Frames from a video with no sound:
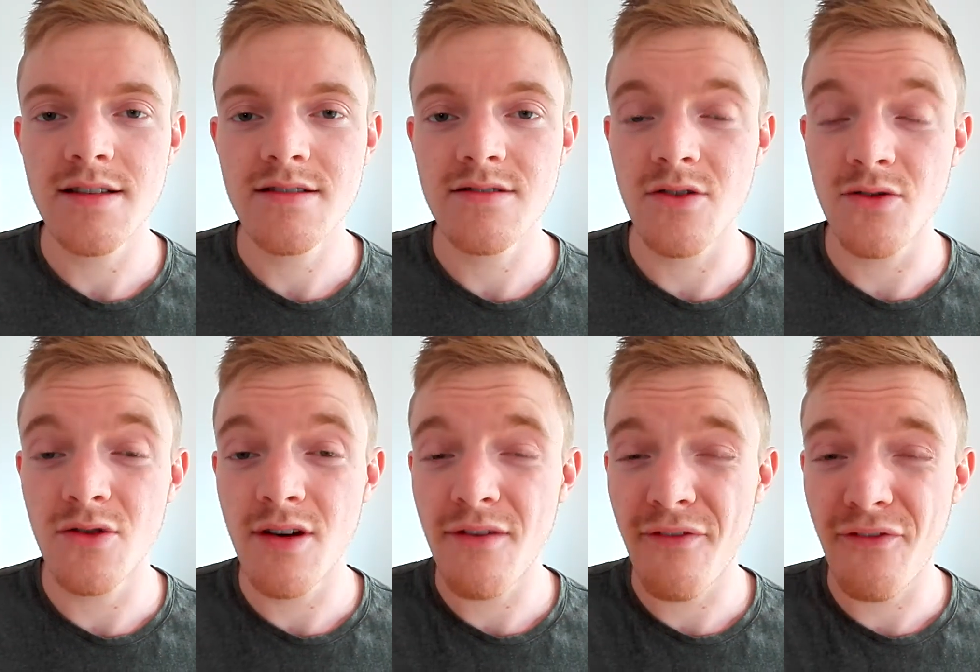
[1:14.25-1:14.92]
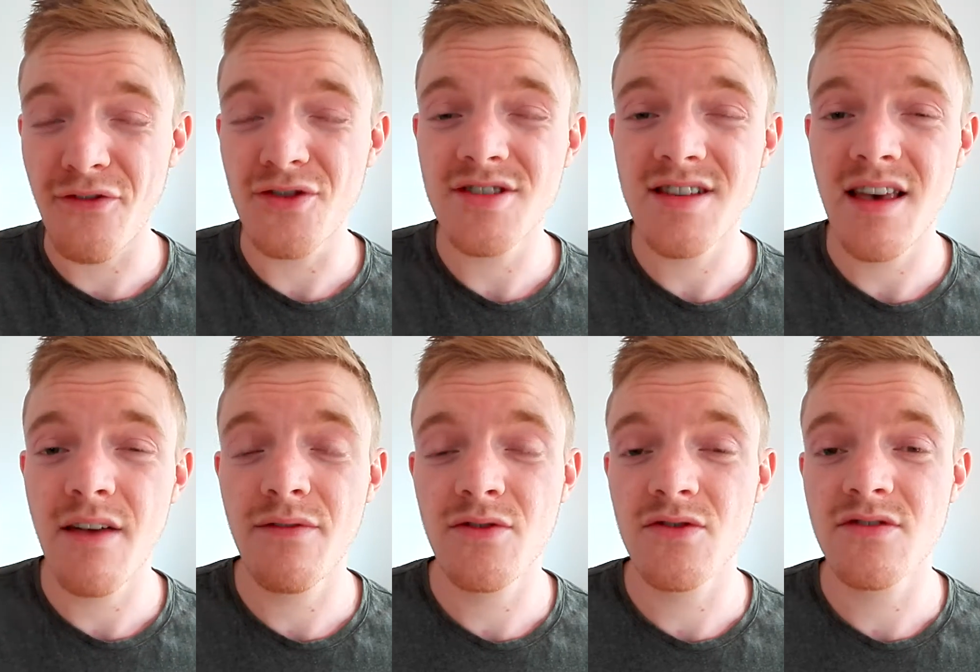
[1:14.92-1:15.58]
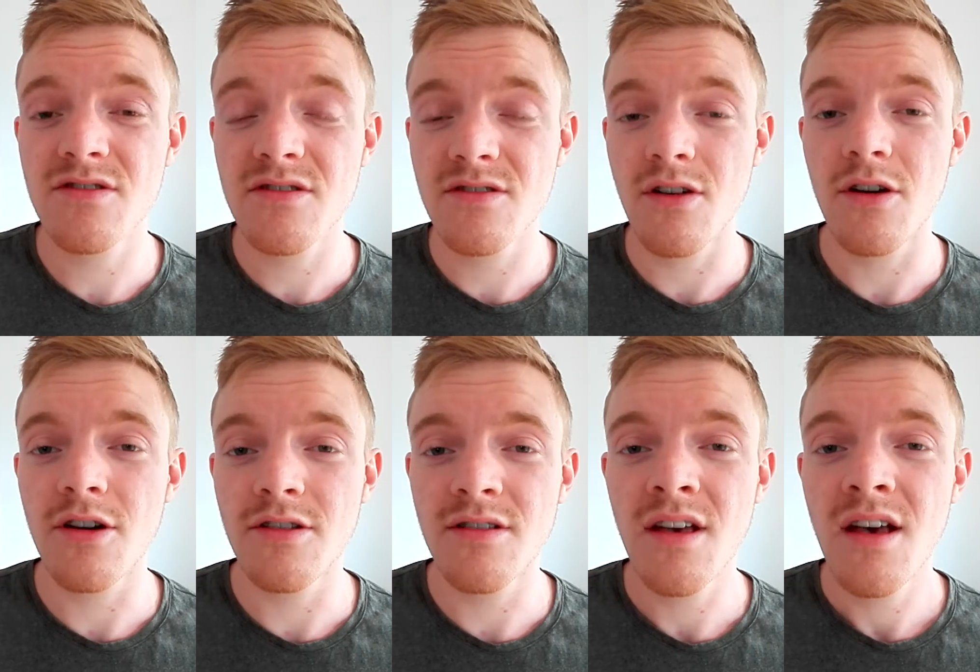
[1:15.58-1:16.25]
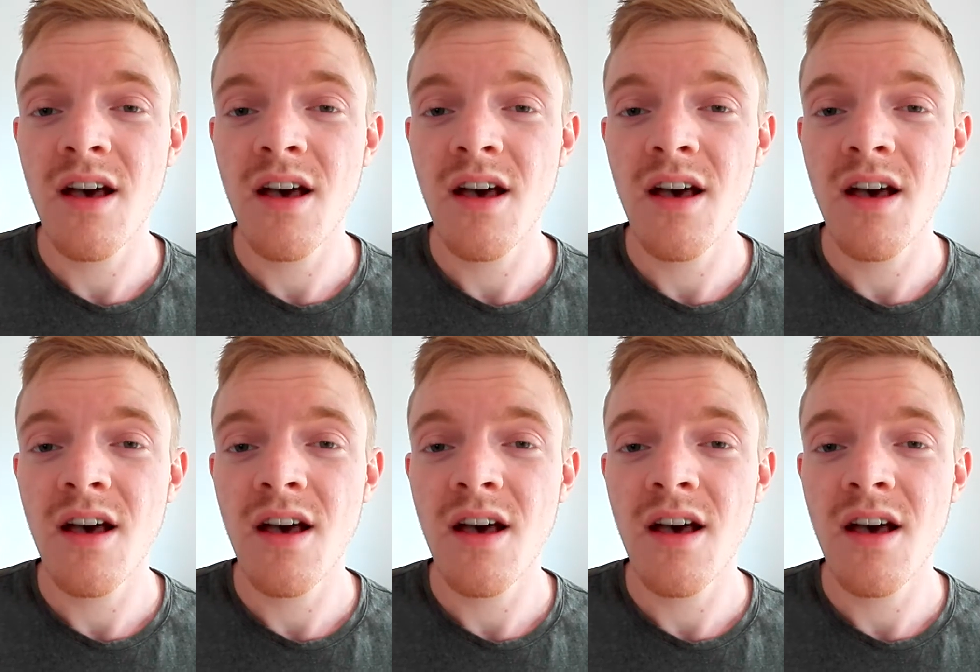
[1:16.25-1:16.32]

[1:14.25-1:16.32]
So you first have to start.